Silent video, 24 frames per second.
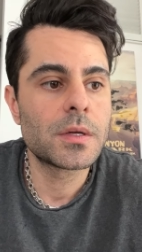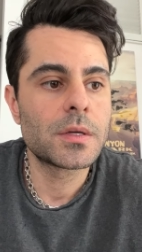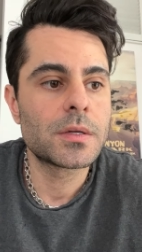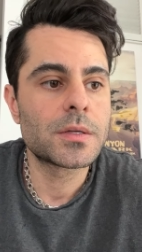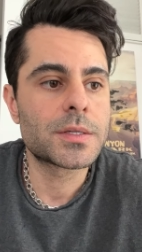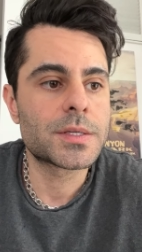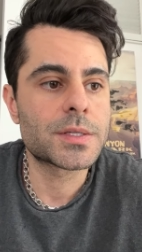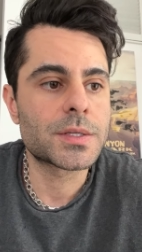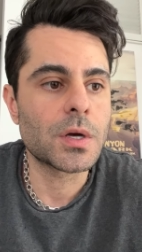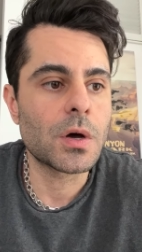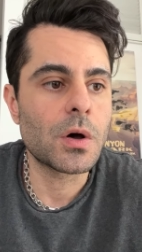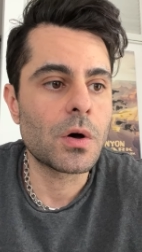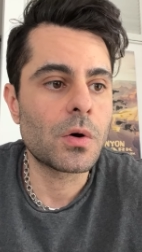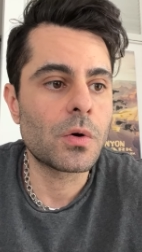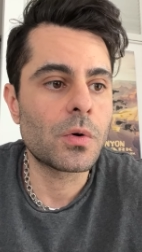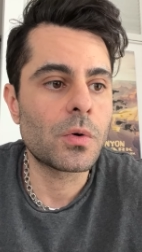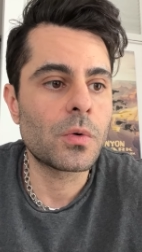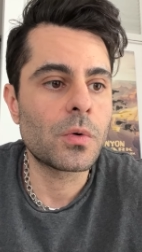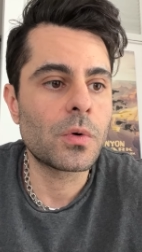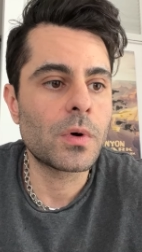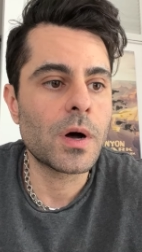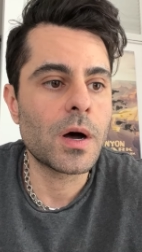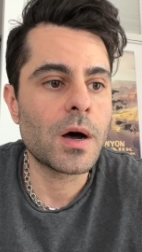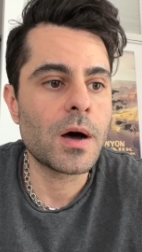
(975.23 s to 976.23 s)

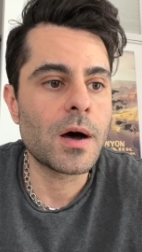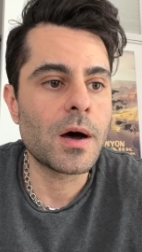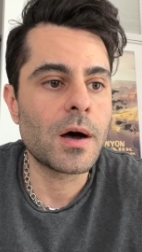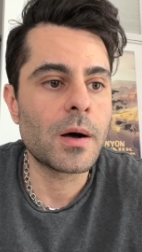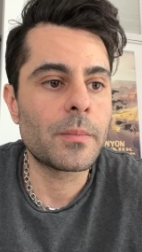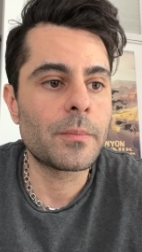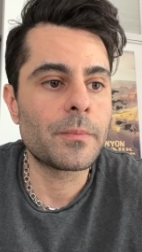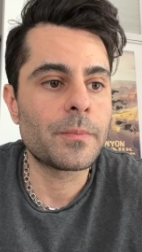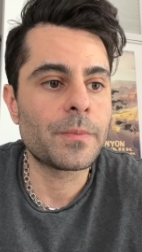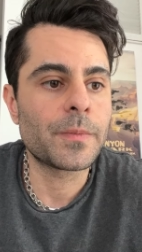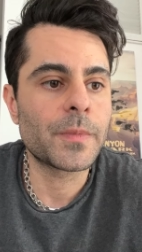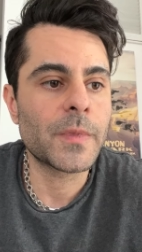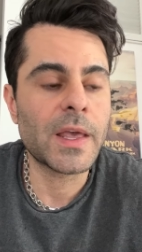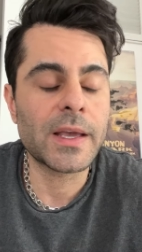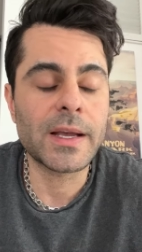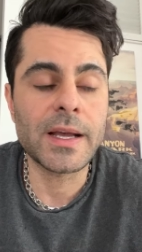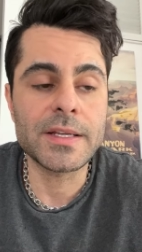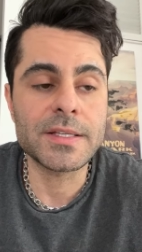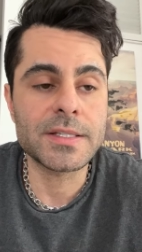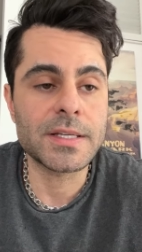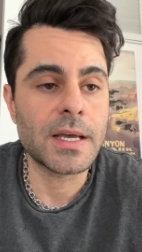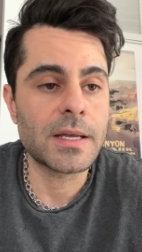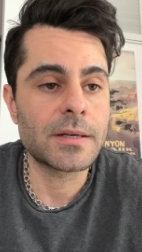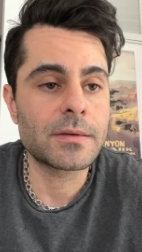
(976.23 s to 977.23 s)
so, um, like I
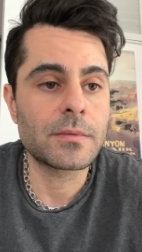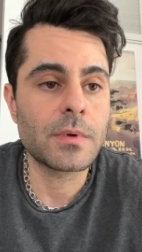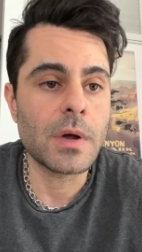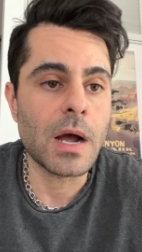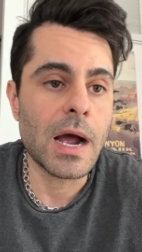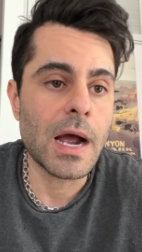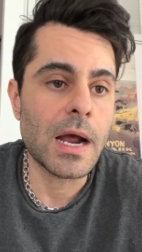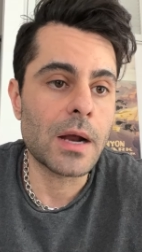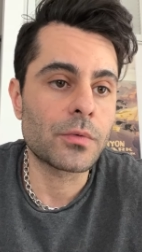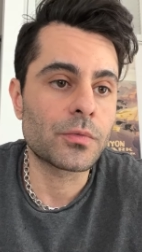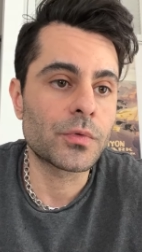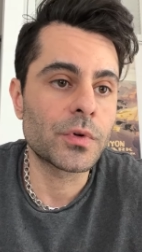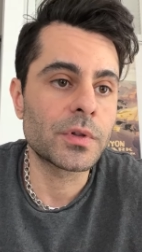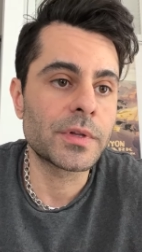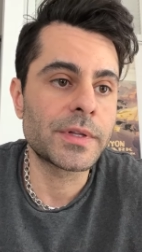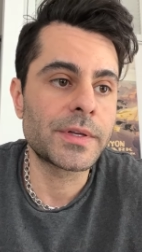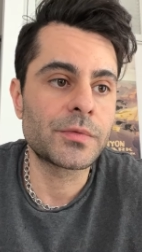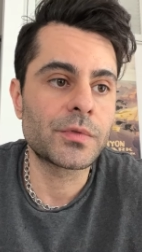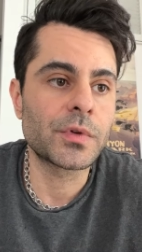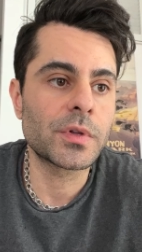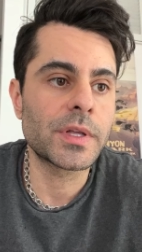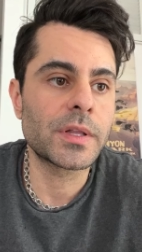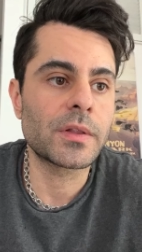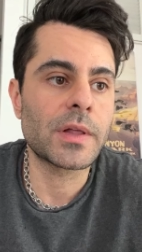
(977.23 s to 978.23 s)
said, I really,
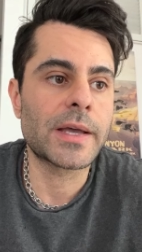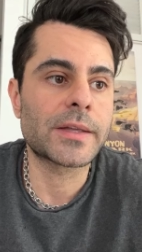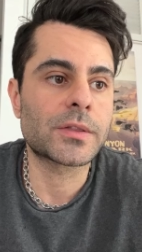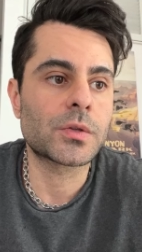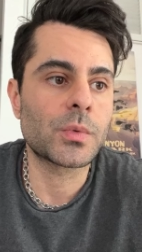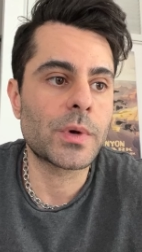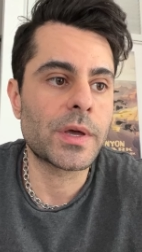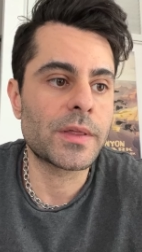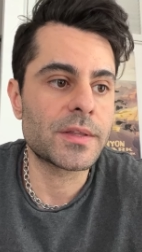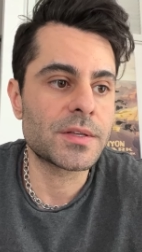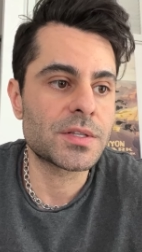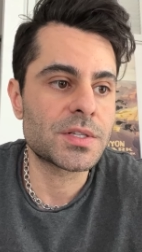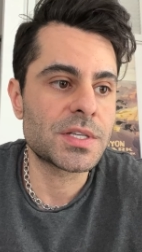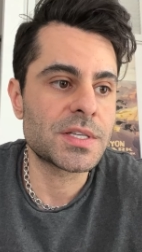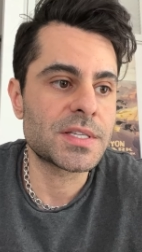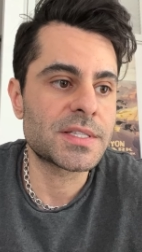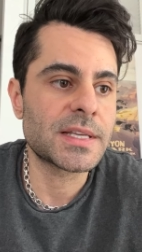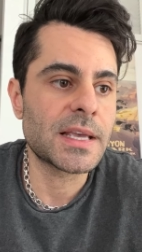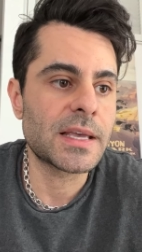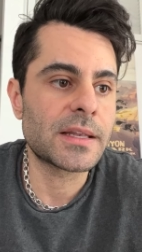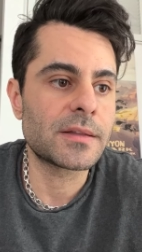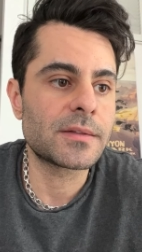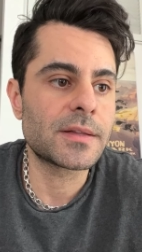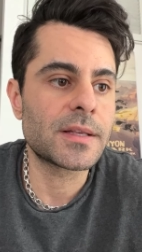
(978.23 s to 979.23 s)
really like the way that she
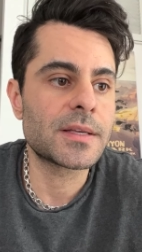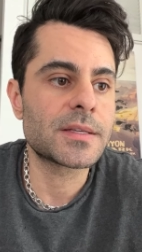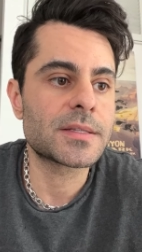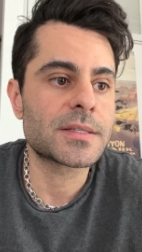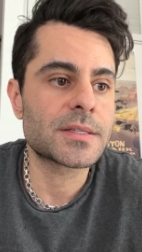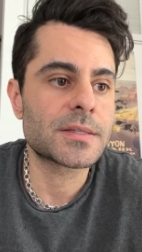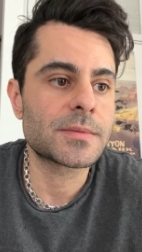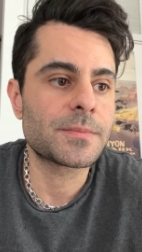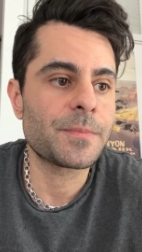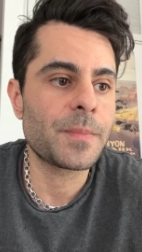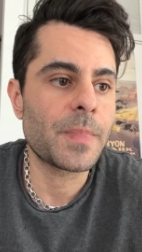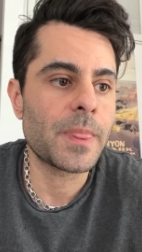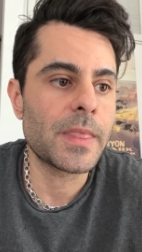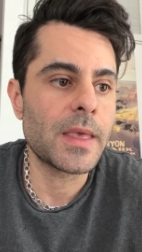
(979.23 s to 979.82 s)
stated this.